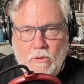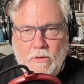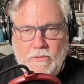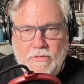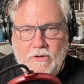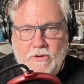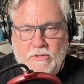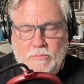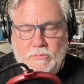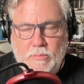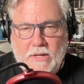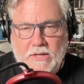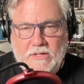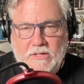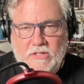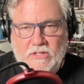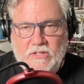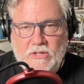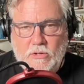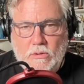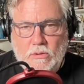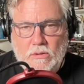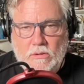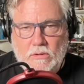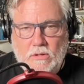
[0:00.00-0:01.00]
And there's places
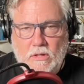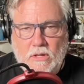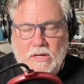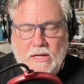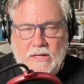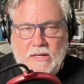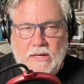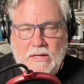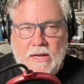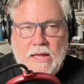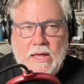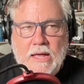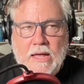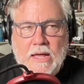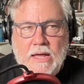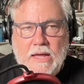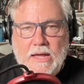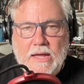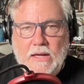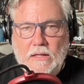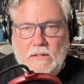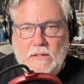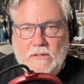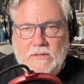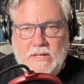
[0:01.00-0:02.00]
you can look, and
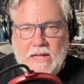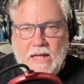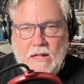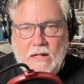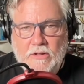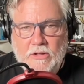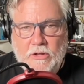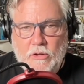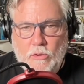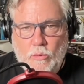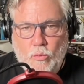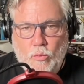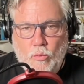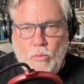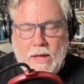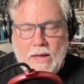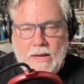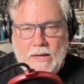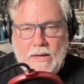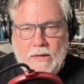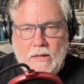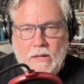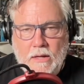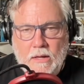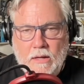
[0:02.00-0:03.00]
it'll tell you
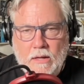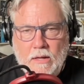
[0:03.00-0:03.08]
when